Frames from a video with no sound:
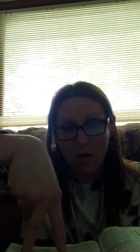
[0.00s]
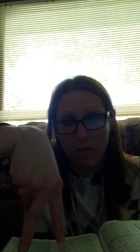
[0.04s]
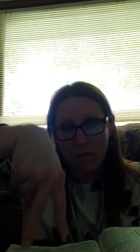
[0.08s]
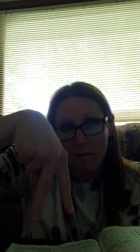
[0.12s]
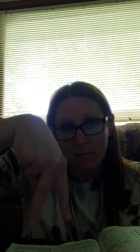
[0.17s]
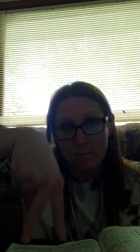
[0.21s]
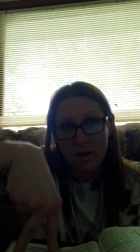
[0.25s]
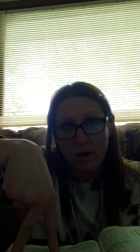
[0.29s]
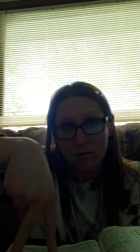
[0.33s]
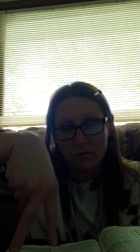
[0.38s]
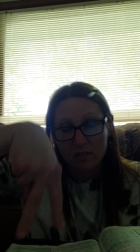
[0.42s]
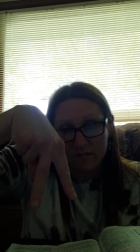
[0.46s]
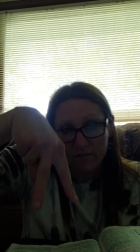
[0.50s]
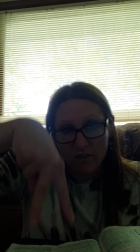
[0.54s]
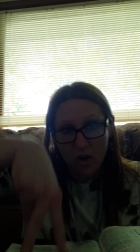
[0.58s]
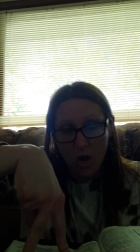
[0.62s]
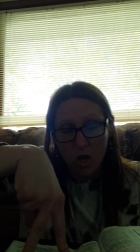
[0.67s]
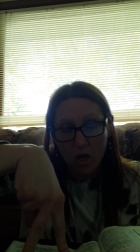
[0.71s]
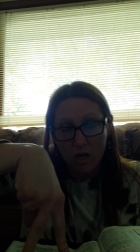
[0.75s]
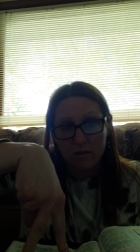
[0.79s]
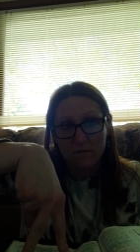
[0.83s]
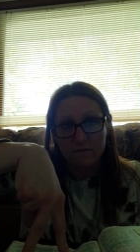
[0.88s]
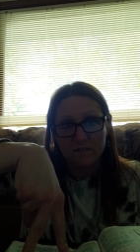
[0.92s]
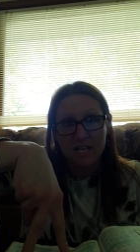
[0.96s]
on the Mount of
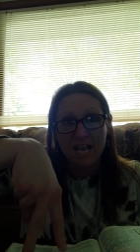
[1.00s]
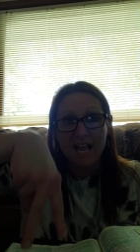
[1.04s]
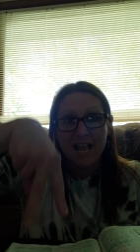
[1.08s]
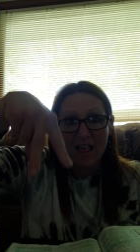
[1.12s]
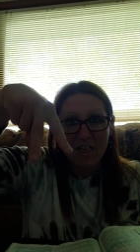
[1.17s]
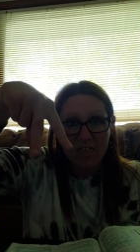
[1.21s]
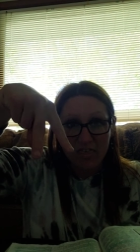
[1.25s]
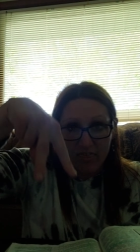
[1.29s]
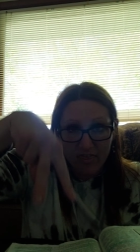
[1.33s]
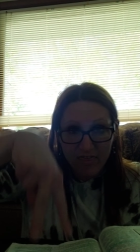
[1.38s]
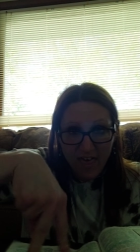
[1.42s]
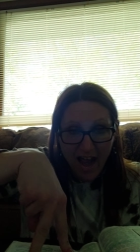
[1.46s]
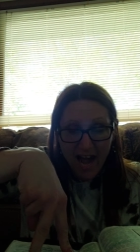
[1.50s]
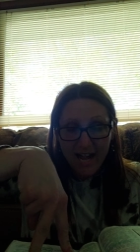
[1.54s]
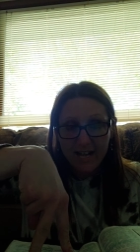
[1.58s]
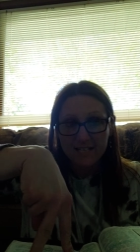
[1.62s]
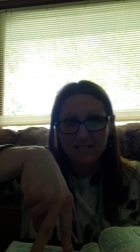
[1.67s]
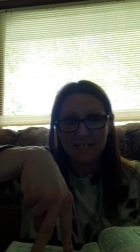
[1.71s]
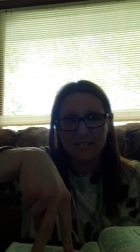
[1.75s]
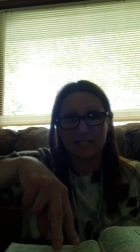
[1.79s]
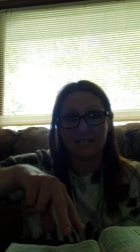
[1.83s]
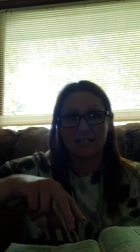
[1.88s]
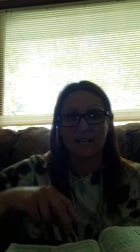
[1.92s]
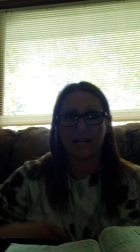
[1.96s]
Olives. That is
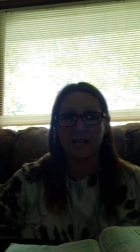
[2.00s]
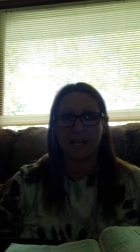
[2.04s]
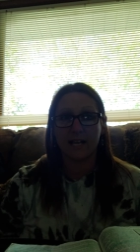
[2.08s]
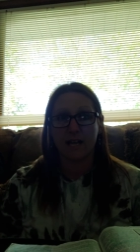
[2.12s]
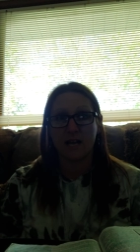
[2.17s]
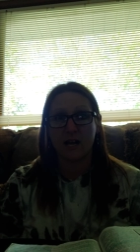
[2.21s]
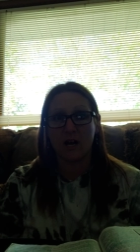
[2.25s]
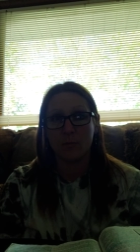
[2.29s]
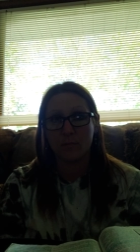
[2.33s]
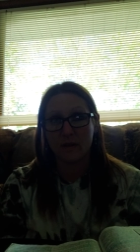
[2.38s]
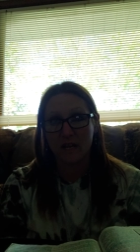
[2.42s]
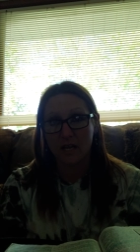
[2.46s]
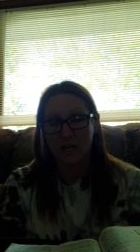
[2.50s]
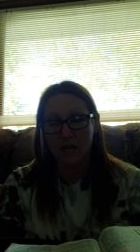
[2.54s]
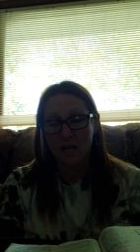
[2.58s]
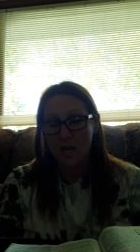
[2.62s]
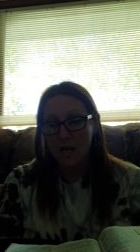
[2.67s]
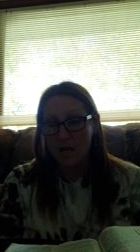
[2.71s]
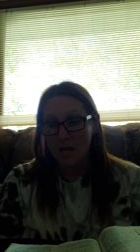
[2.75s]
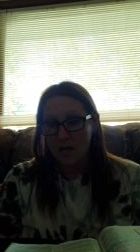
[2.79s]
the second coming.